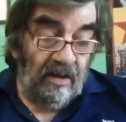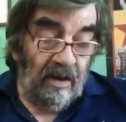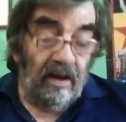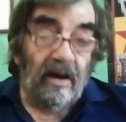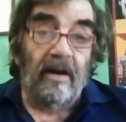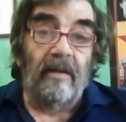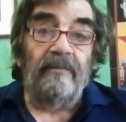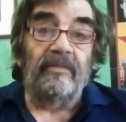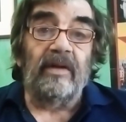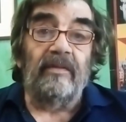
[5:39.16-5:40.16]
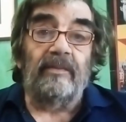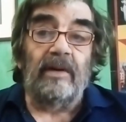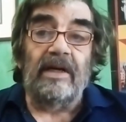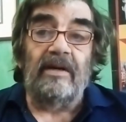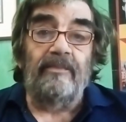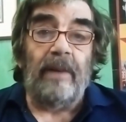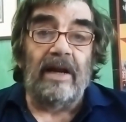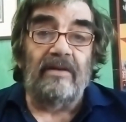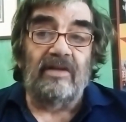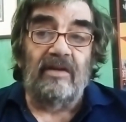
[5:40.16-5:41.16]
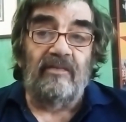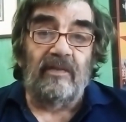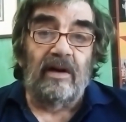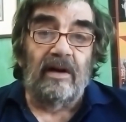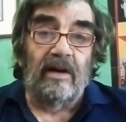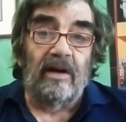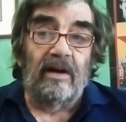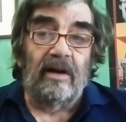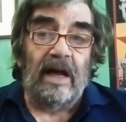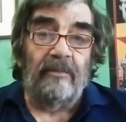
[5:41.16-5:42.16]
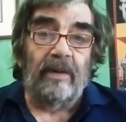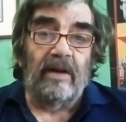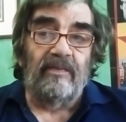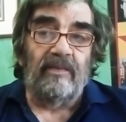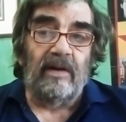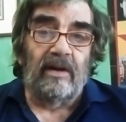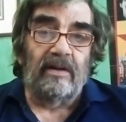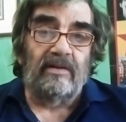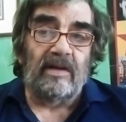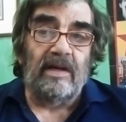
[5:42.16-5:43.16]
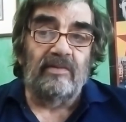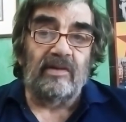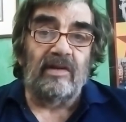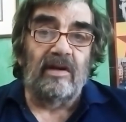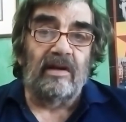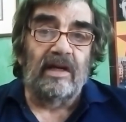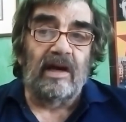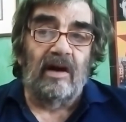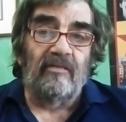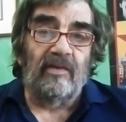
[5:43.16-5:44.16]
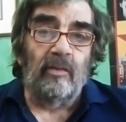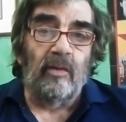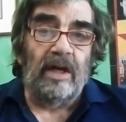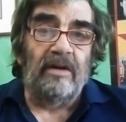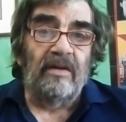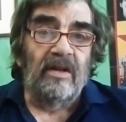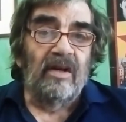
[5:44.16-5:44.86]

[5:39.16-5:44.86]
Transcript: Um, pretty competitive, uh, and both teams certainly going for the win.